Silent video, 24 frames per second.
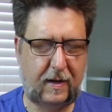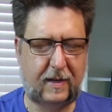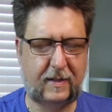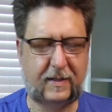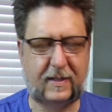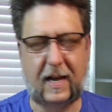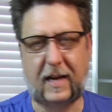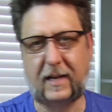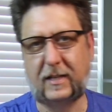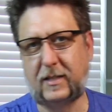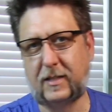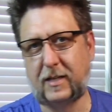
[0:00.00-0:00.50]

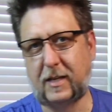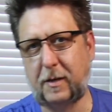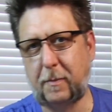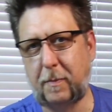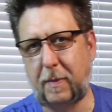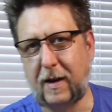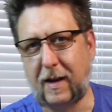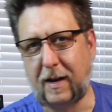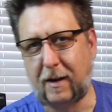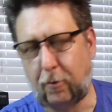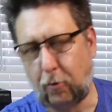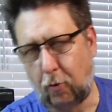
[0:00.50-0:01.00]
It's actually
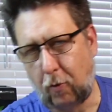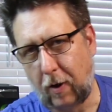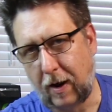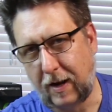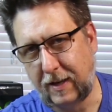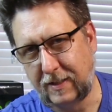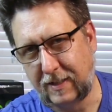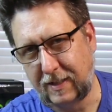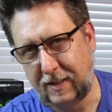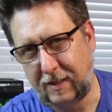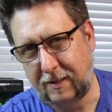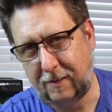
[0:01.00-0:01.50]
been a
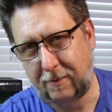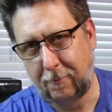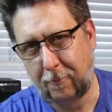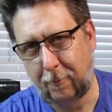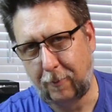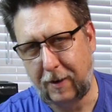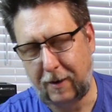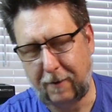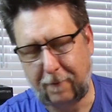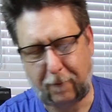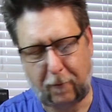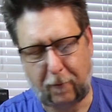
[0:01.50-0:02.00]
crazy
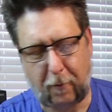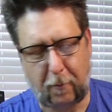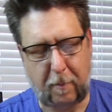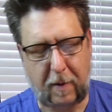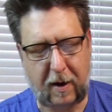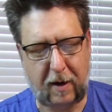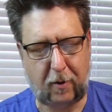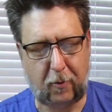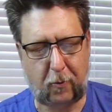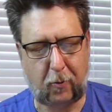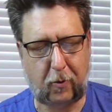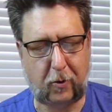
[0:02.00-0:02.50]
week for
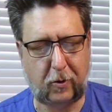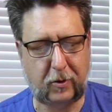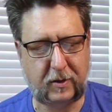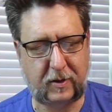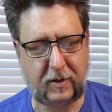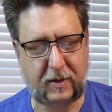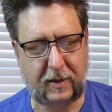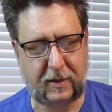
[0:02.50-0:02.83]
mail orders.